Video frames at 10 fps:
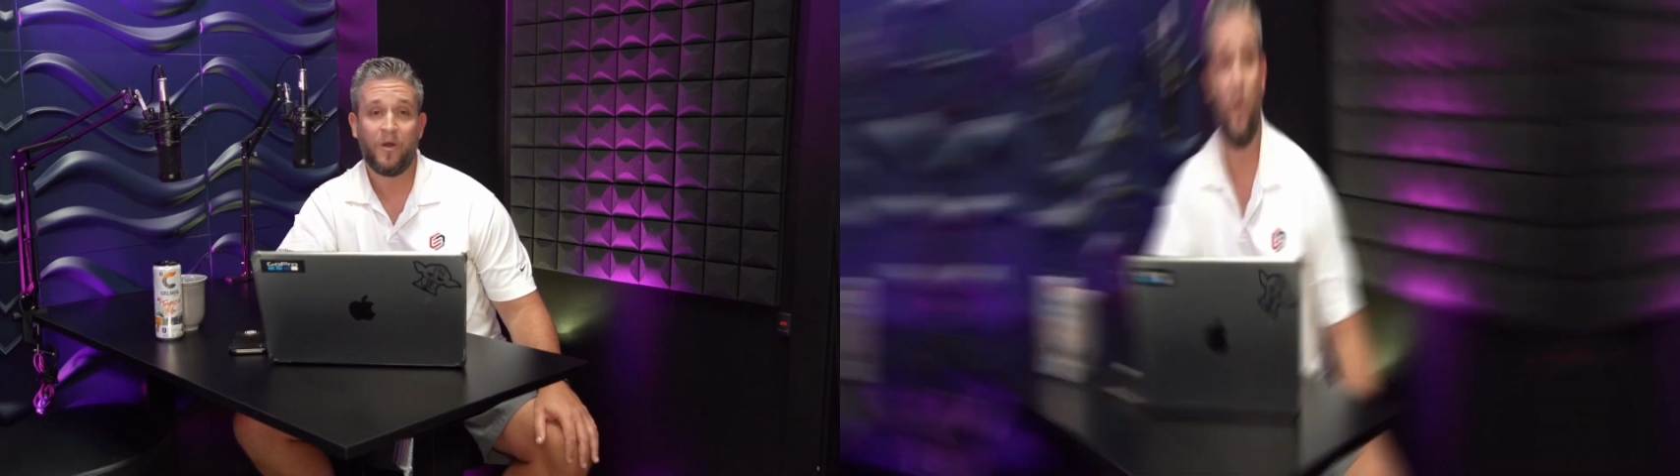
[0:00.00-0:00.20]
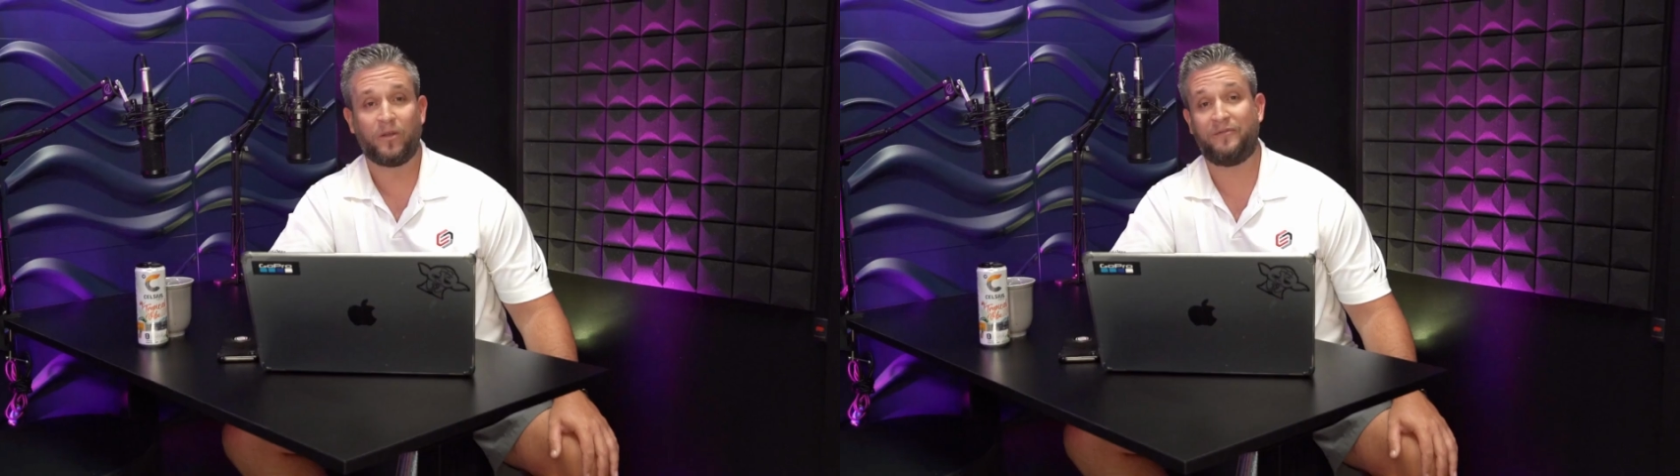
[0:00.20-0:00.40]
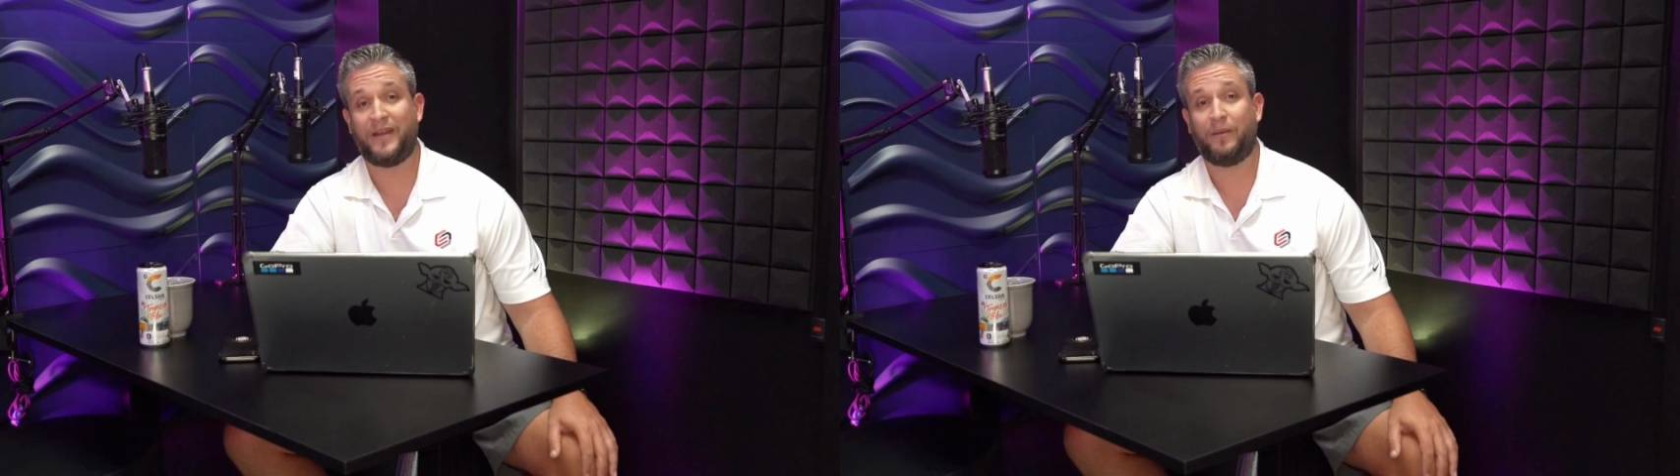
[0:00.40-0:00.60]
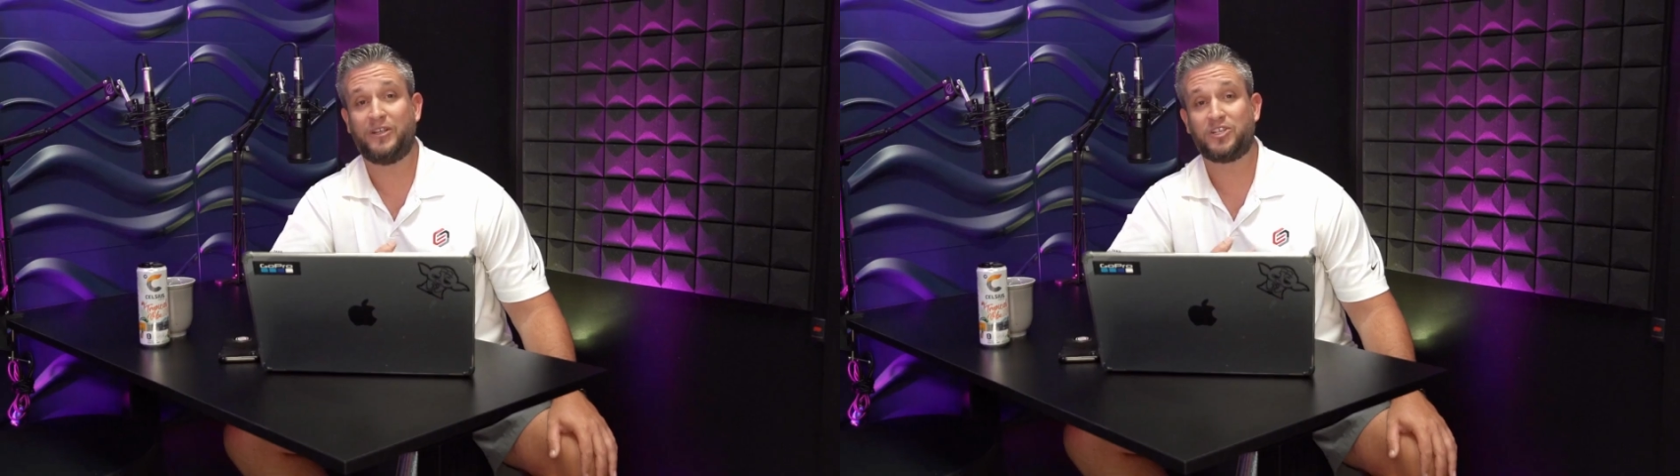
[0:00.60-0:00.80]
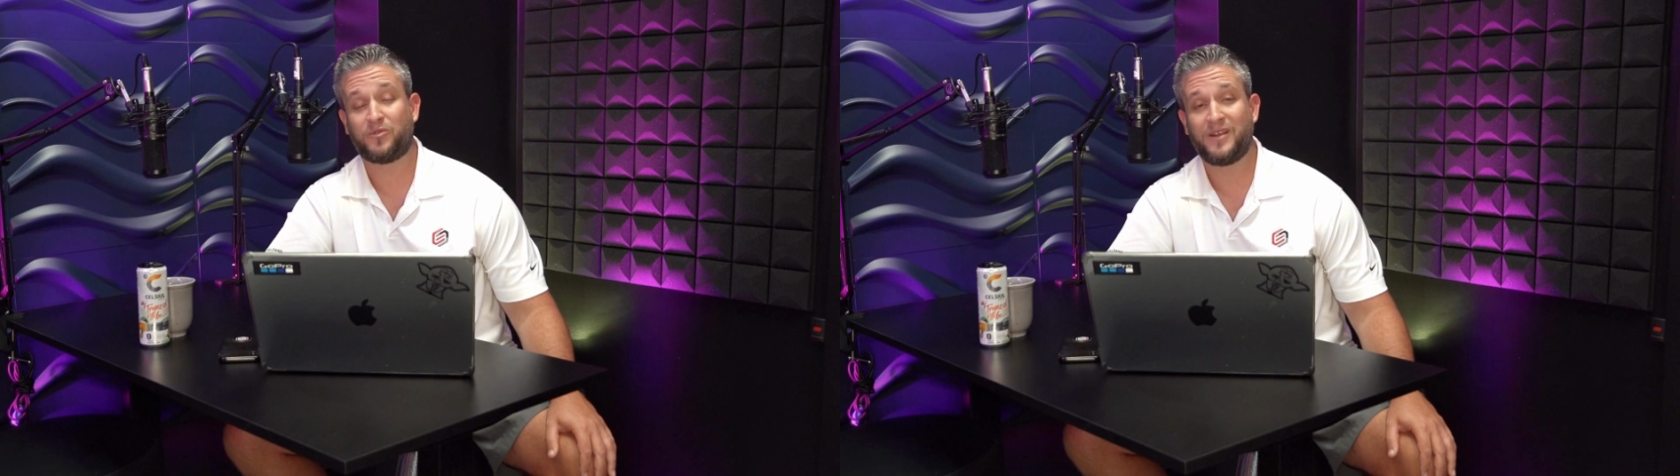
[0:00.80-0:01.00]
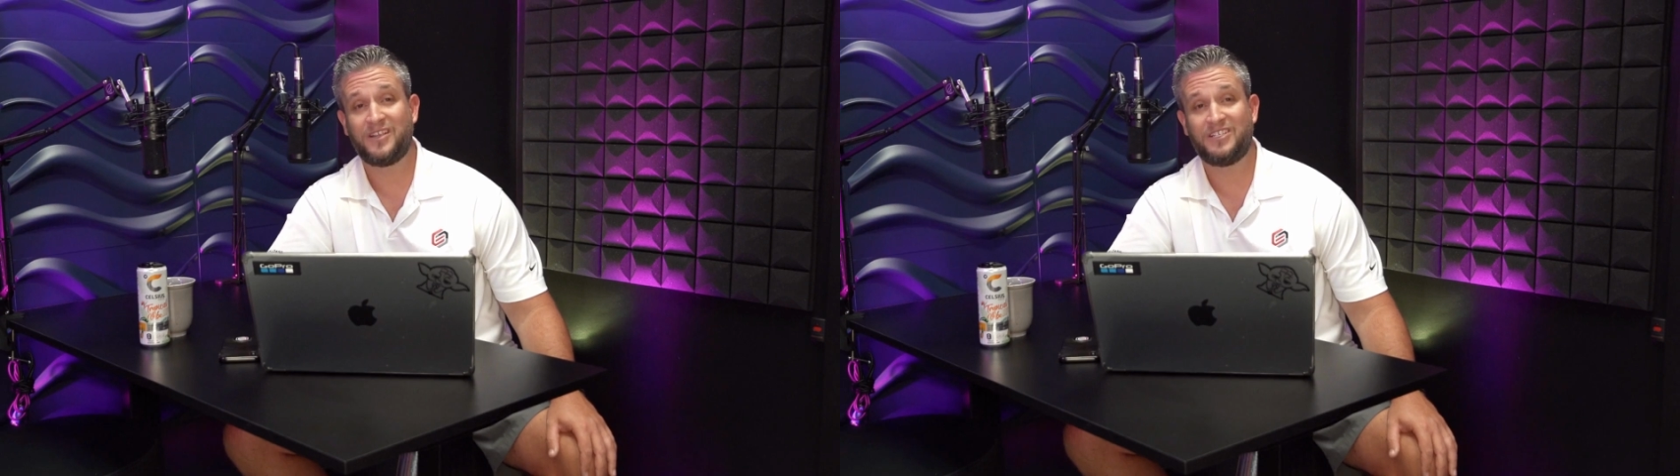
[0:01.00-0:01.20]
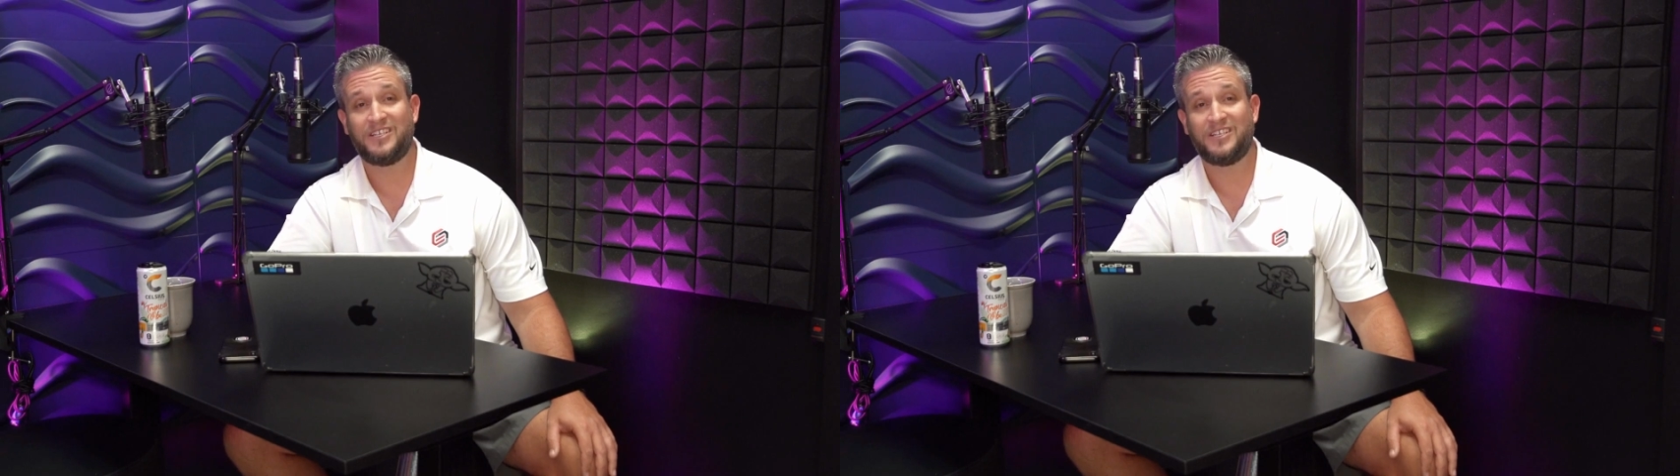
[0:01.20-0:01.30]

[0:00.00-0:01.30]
or the family shrinks.